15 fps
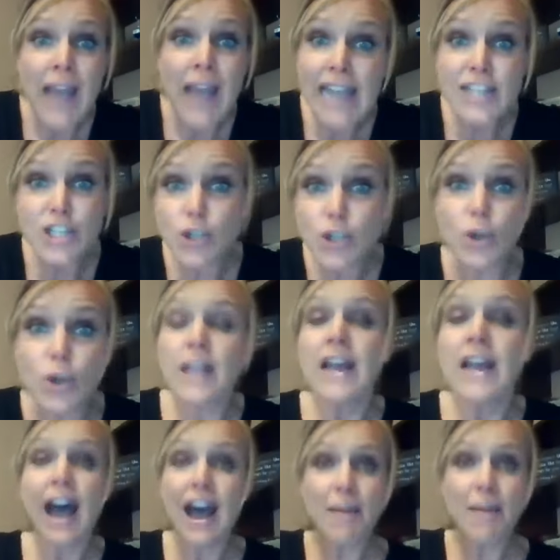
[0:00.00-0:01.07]
high school
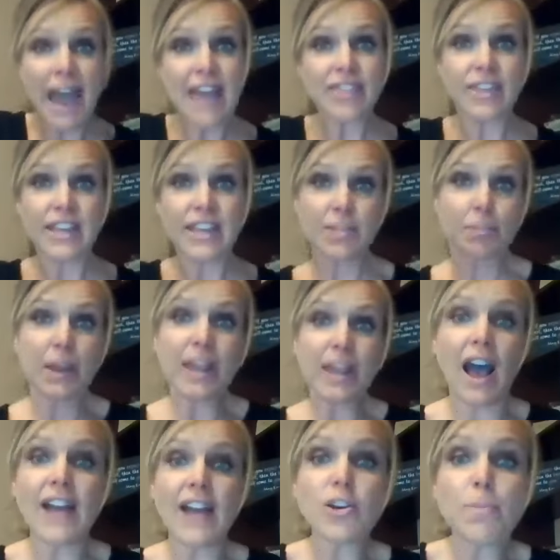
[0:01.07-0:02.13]
athletes
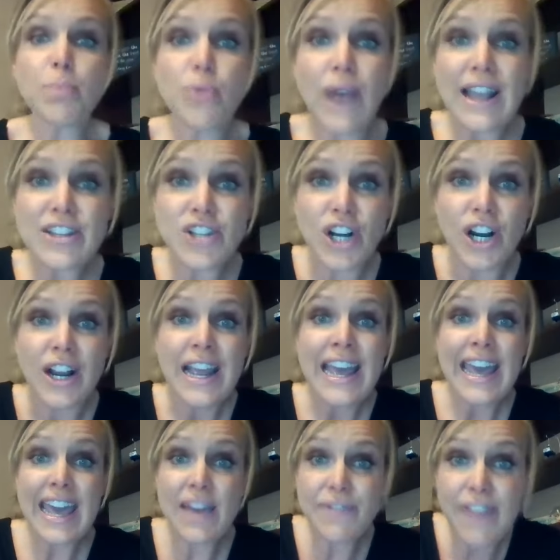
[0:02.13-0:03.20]
be under pressure
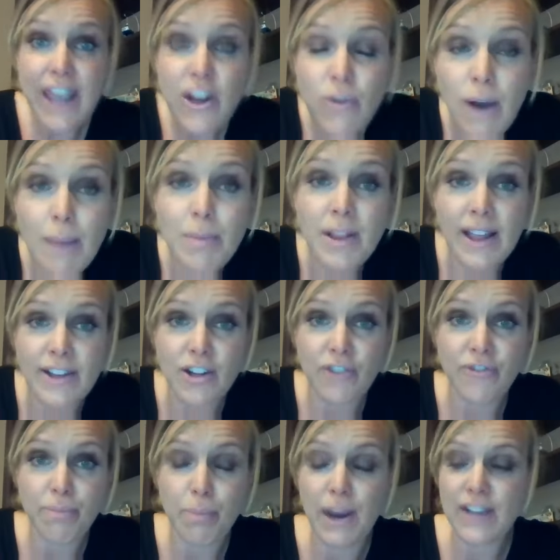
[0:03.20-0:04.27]
if they crumble
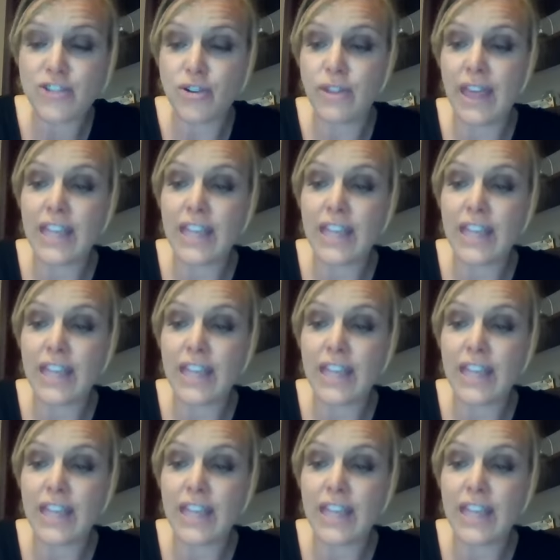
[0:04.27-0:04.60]
under pressure.